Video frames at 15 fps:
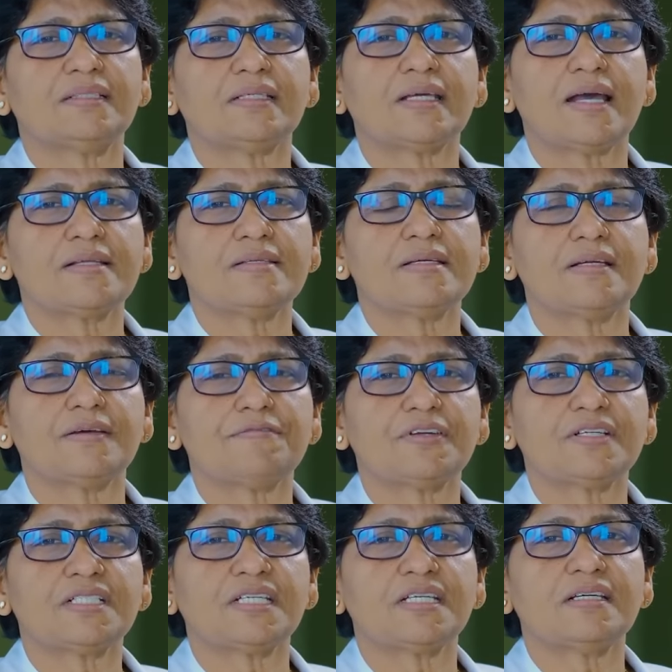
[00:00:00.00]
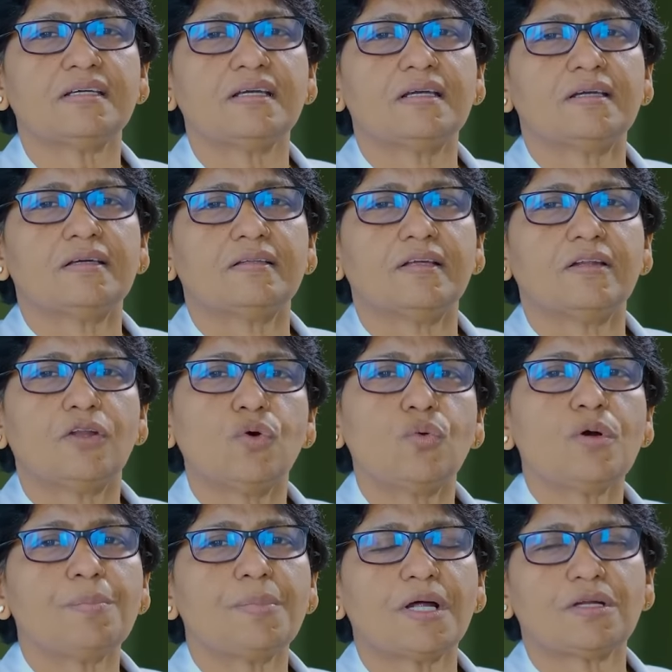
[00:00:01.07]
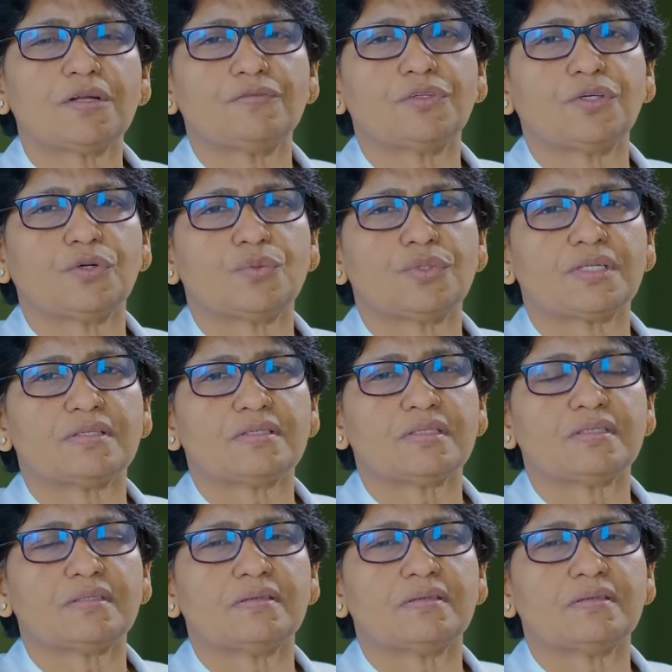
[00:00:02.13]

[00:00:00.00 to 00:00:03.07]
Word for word: the cancer affecting the lower part of the uterus.